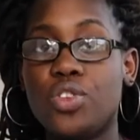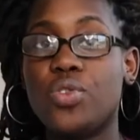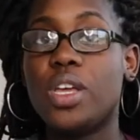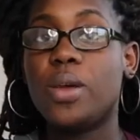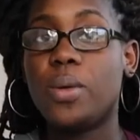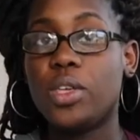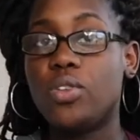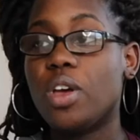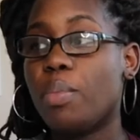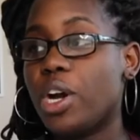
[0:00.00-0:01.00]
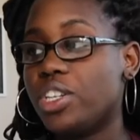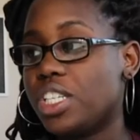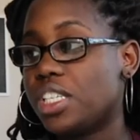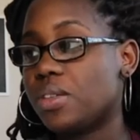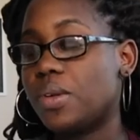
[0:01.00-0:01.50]
you can you can
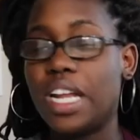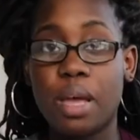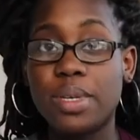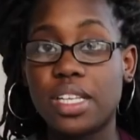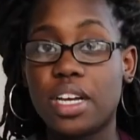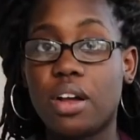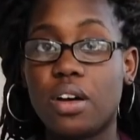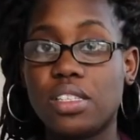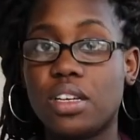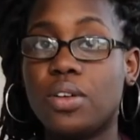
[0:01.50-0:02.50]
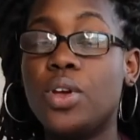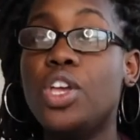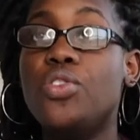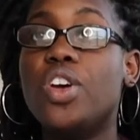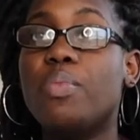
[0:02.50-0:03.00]
purchase on Amazon. Also
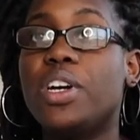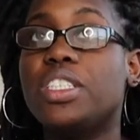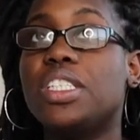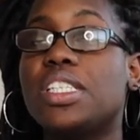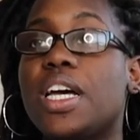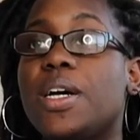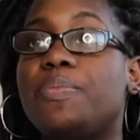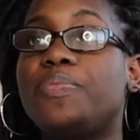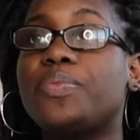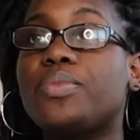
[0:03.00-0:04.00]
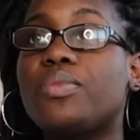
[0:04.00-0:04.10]
you can purchase um